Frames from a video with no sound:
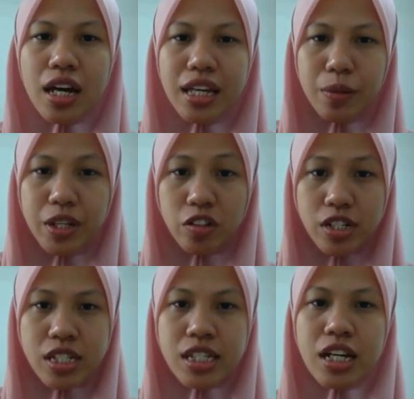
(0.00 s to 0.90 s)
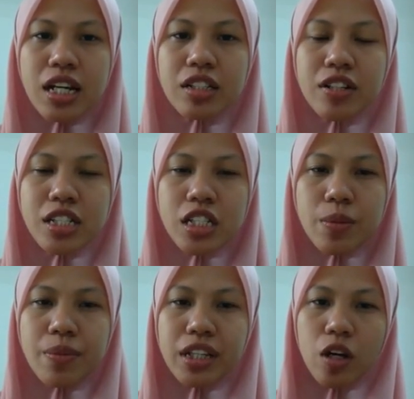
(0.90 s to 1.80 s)
In batteries, transition
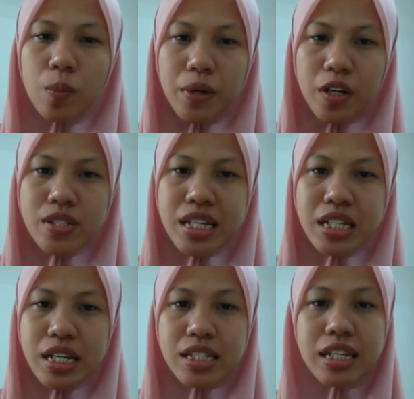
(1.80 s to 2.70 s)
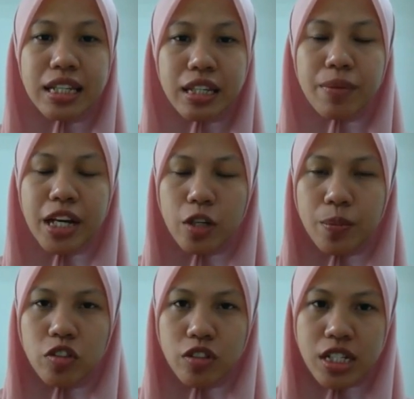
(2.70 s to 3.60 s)
metal compounds such as lithium-ion
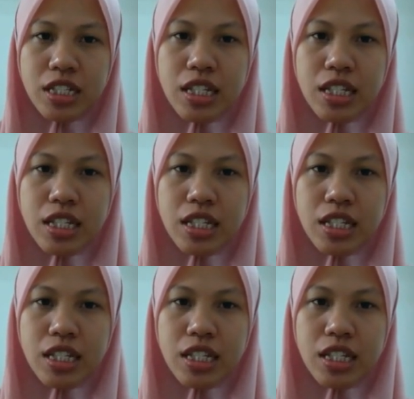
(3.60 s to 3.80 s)
batteries